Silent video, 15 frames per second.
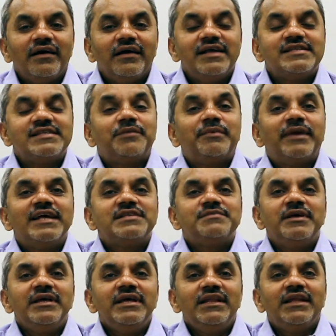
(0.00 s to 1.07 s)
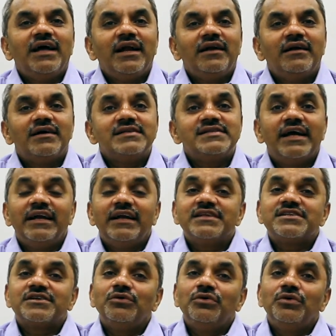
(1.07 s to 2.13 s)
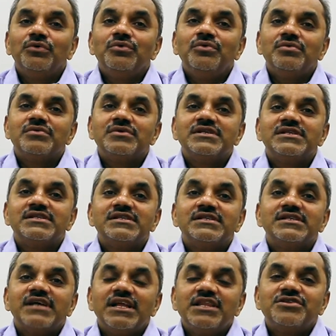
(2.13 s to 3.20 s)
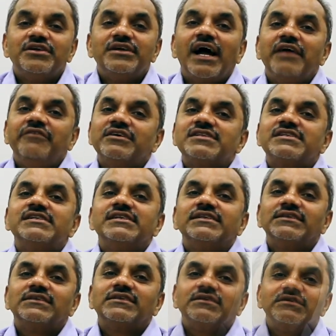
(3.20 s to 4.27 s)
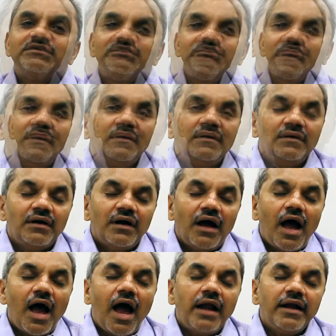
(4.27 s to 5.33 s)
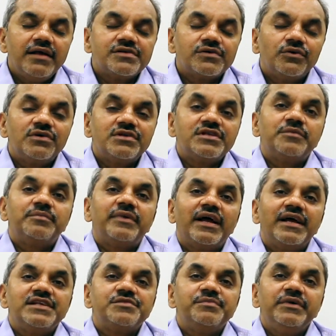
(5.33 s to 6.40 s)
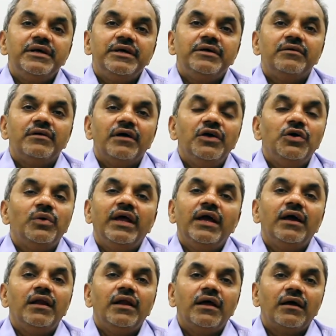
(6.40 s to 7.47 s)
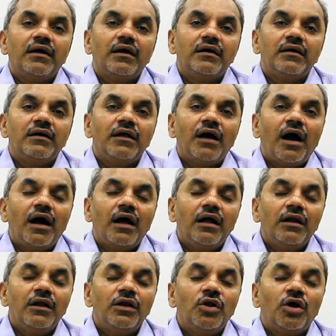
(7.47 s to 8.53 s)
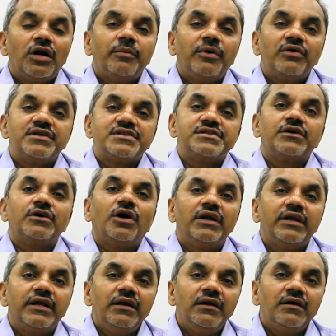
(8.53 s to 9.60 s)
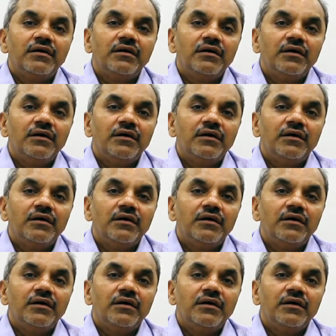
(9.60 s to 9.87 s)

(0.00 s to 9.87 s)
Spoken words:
he surprised me that a scientist could do such diverse things. And his course surprised me uniquely. Not about just the content,